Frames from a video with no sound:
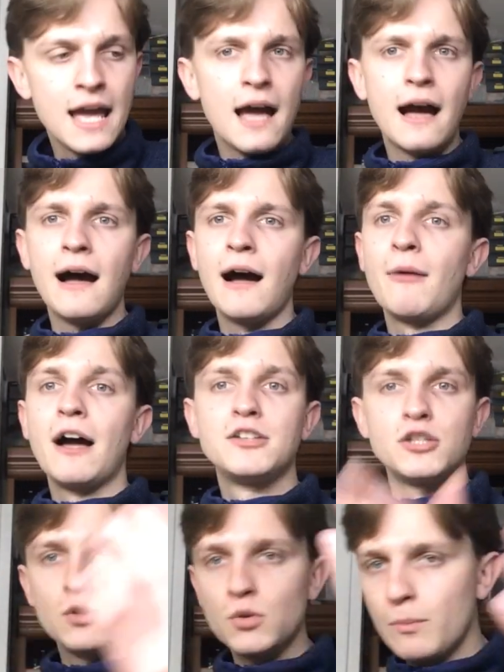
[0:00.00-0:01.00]
I
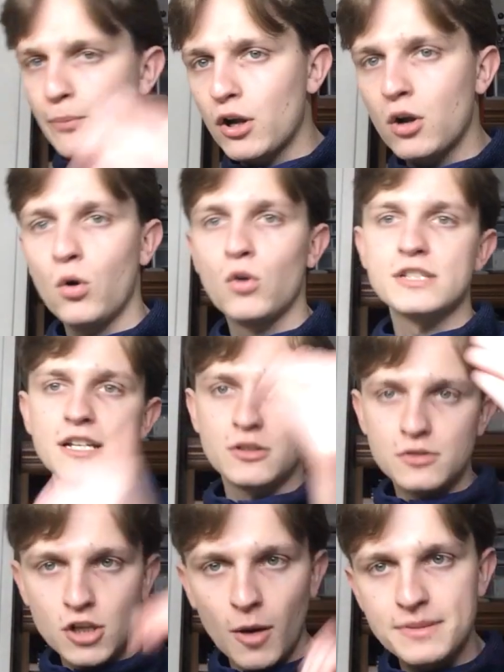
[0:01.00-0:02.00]
do book hauls, I
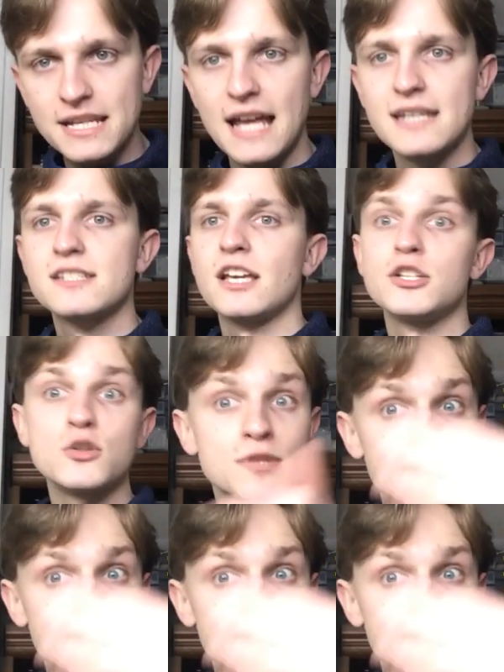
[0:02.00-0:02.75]
do top 10s, I do